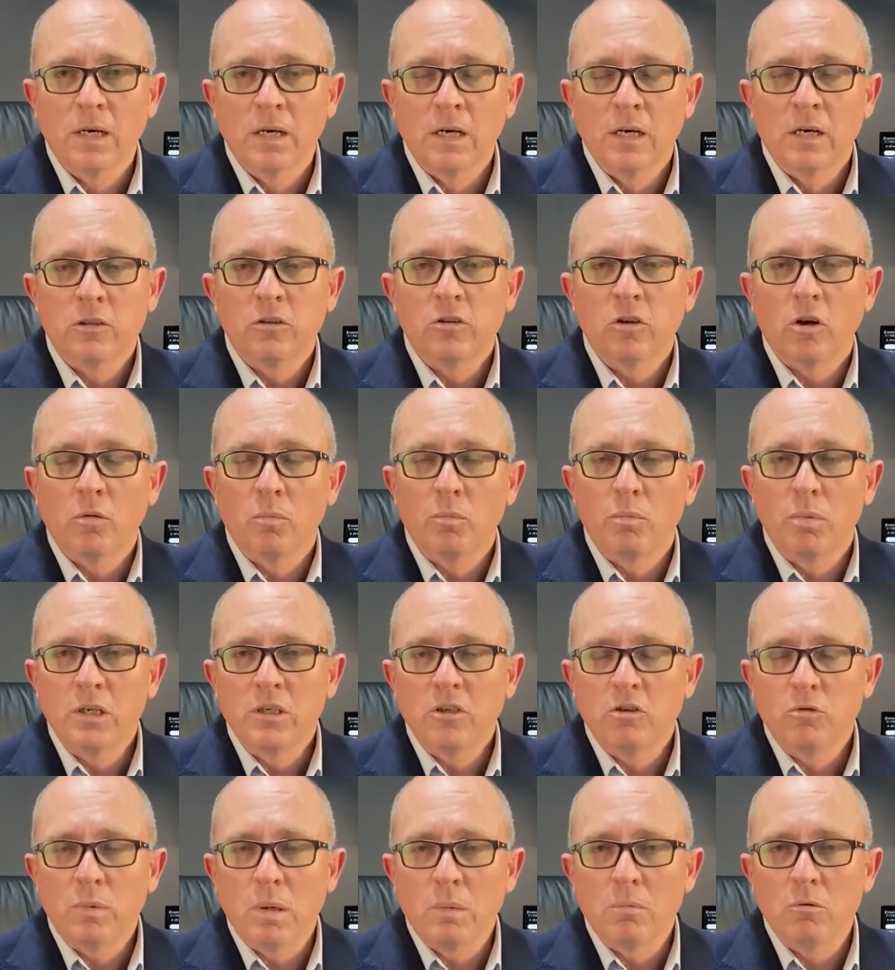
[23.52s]
So
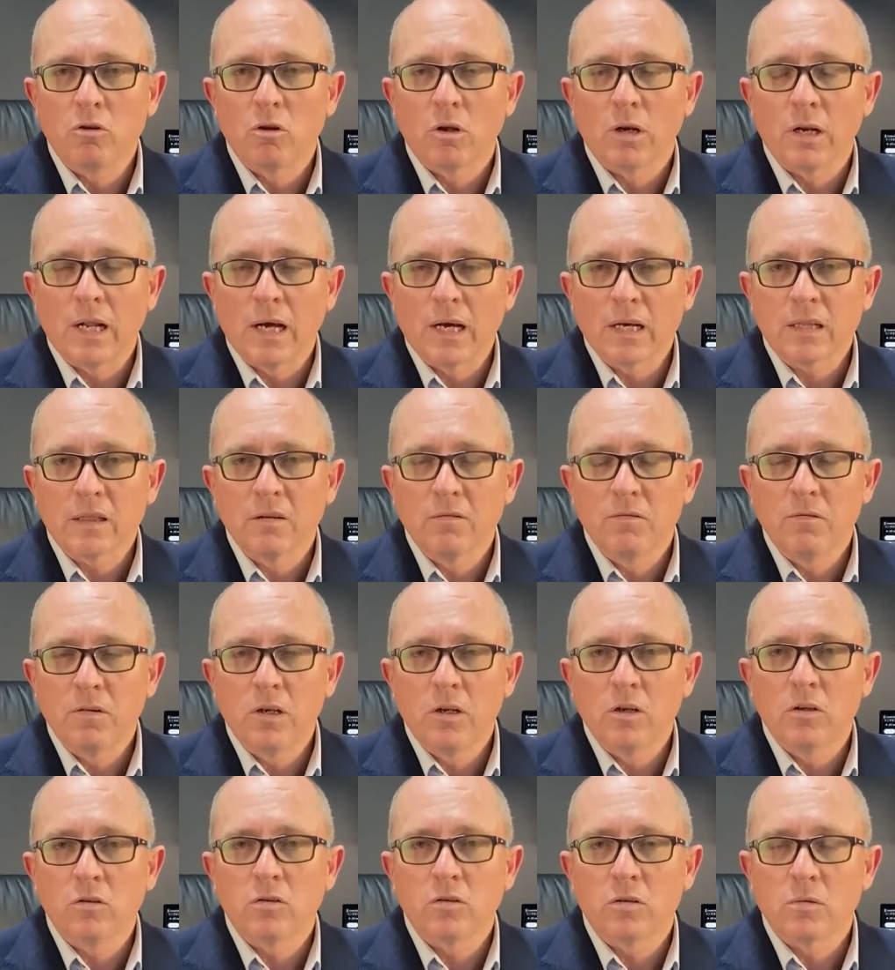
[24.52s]
please remember to like the
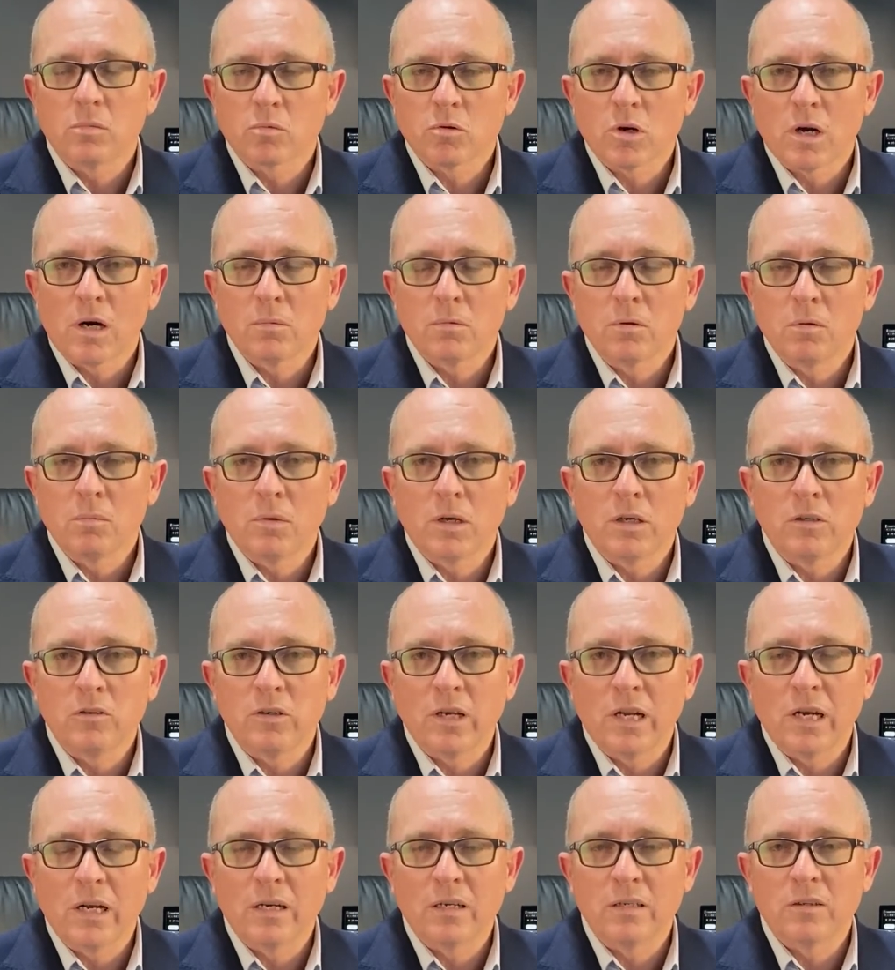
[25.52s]
video, subscribe to my
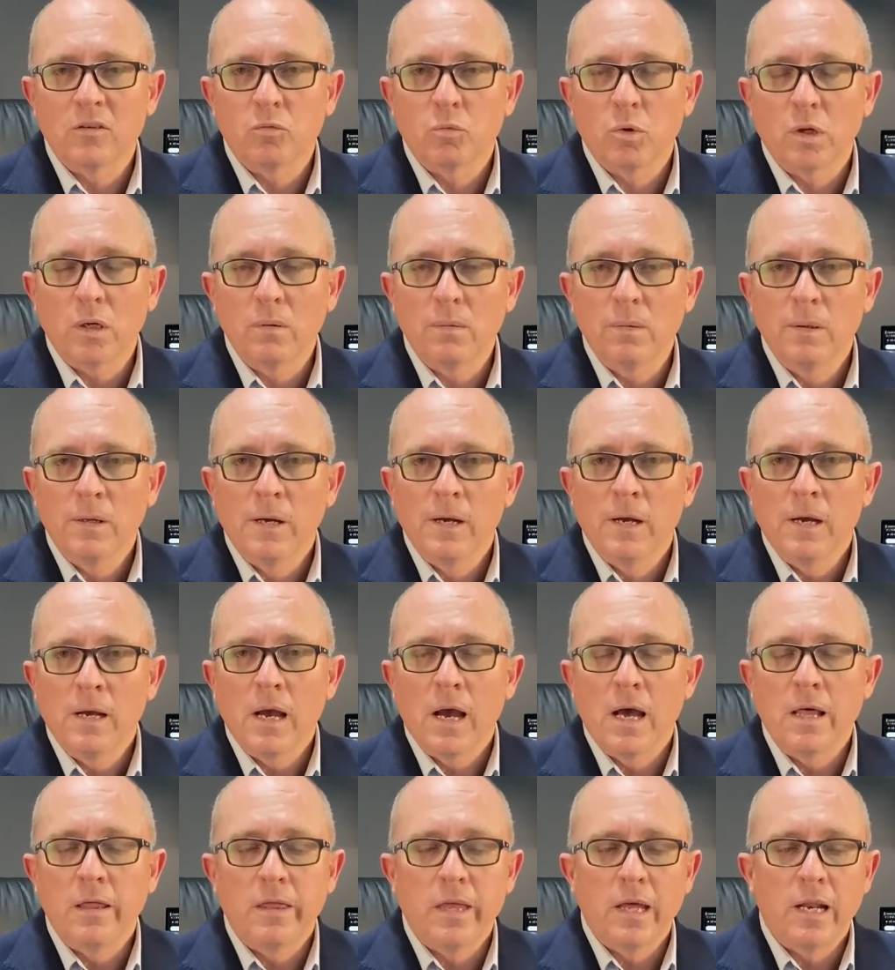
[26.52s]
channel as well,
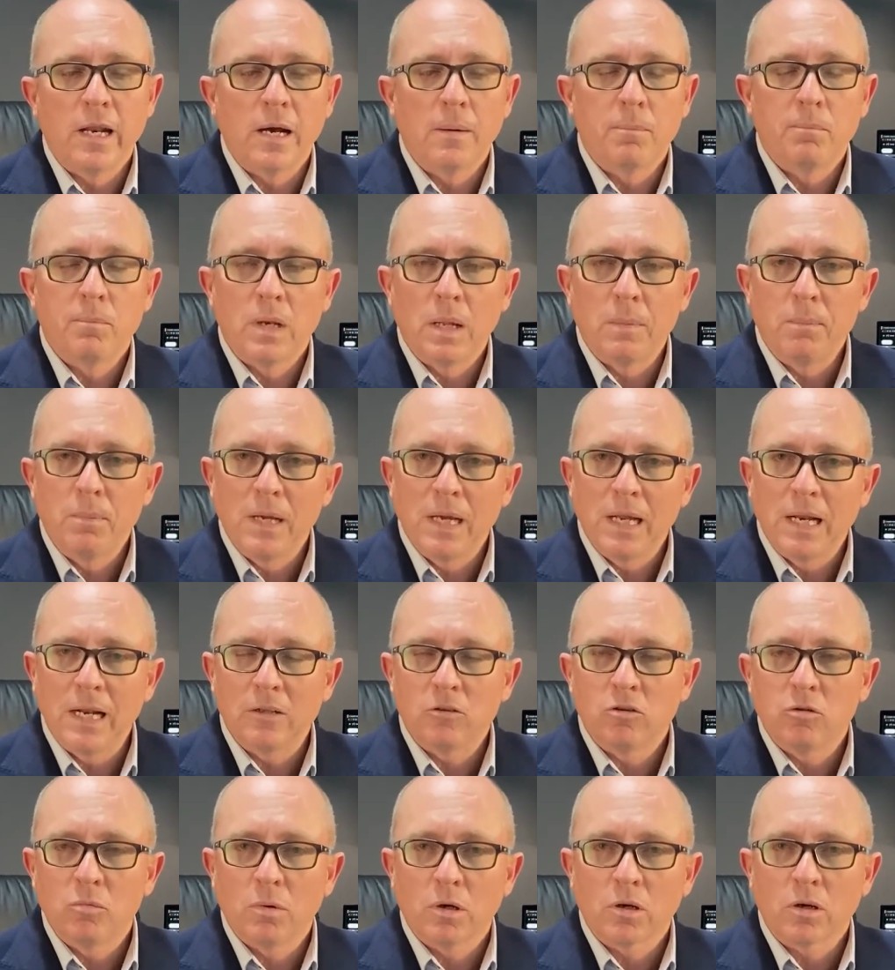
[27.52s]
and then let me head on
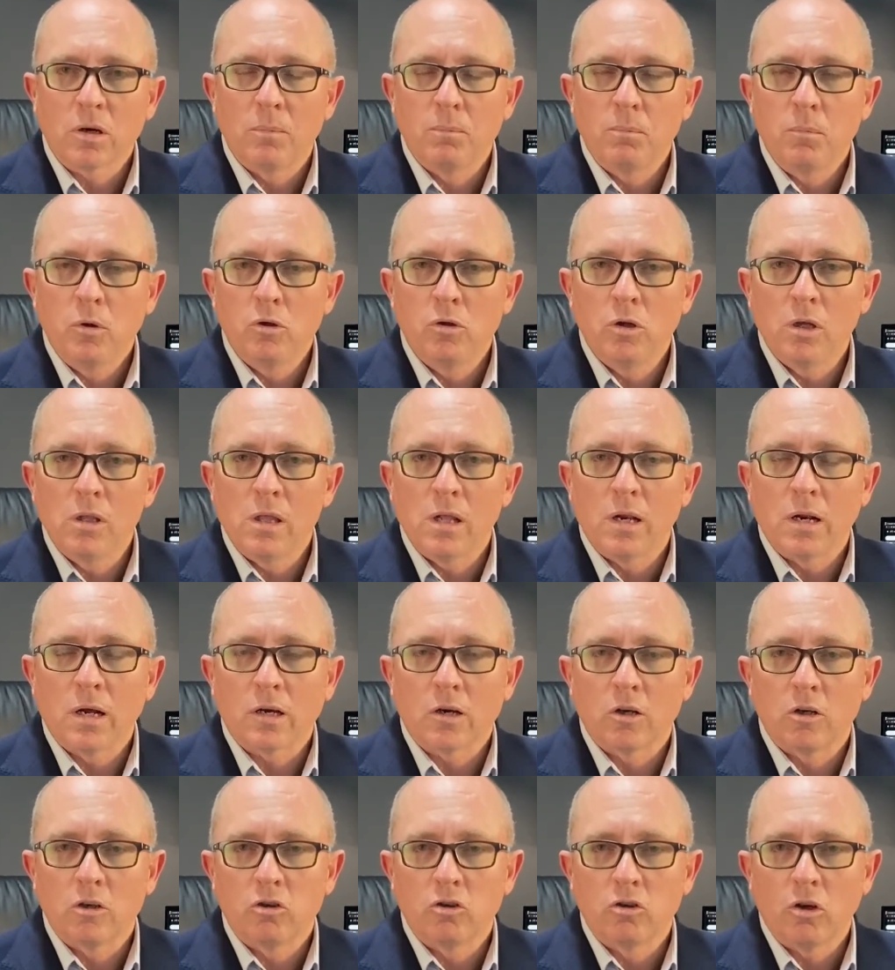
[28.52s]
to my computer, then I
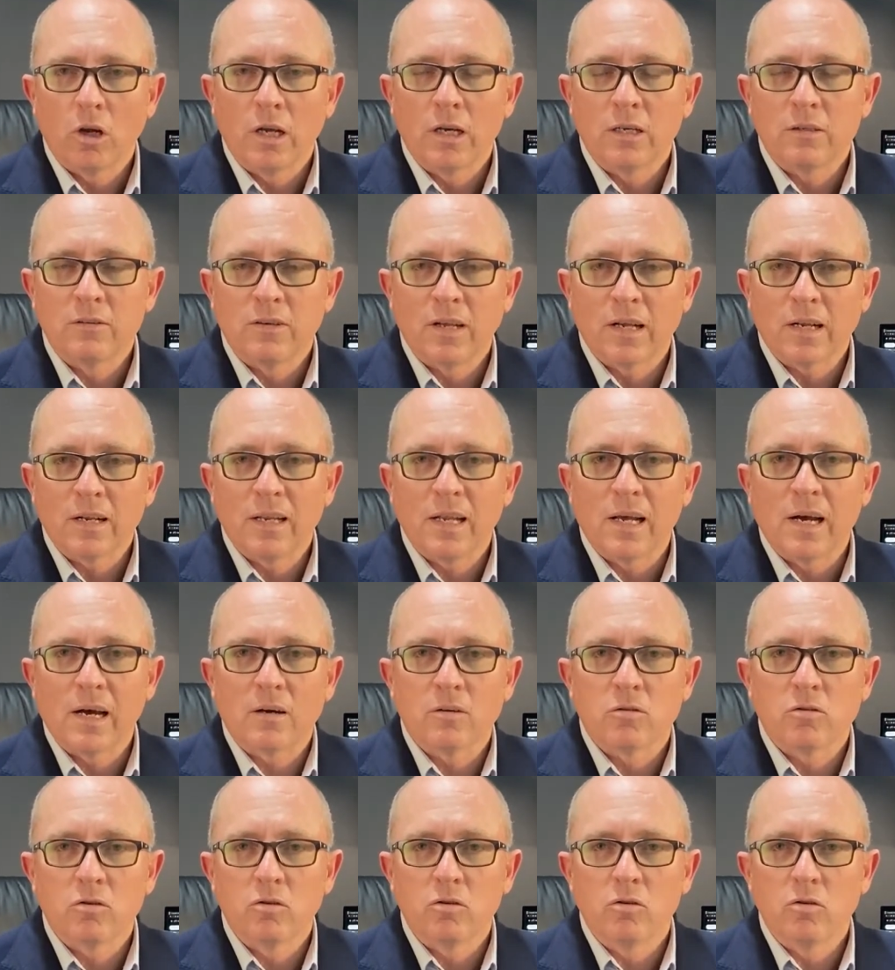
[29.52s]
can show you exactly how
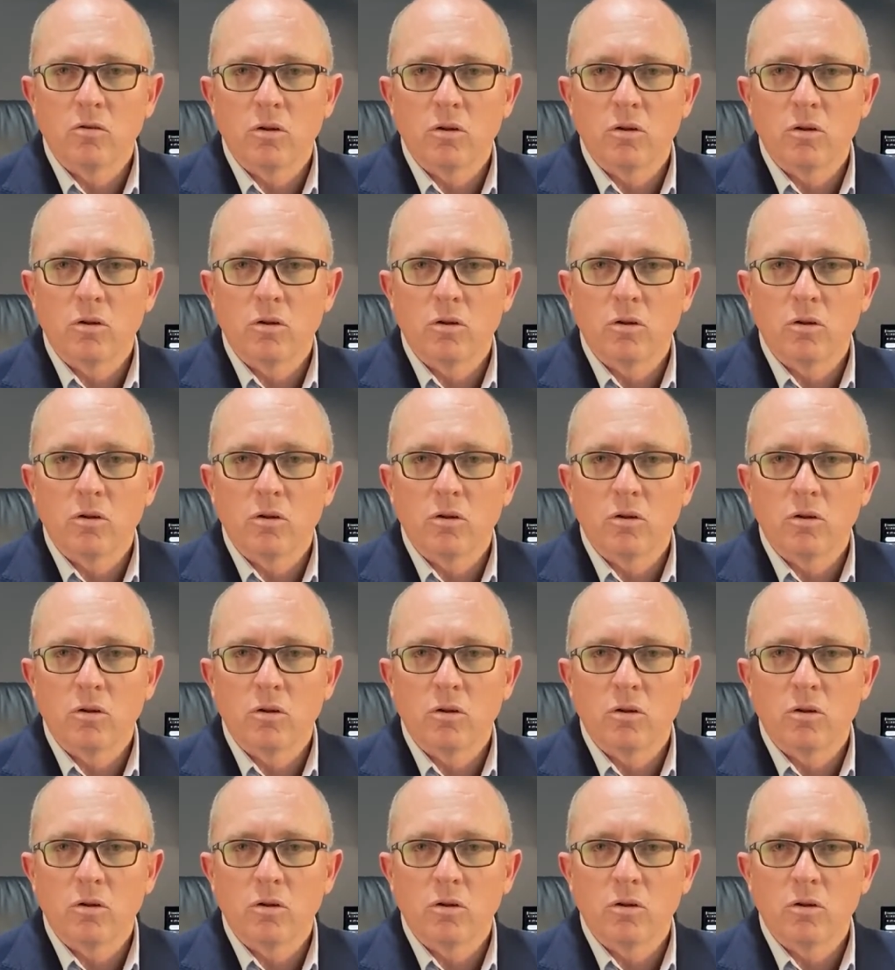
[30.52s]
to do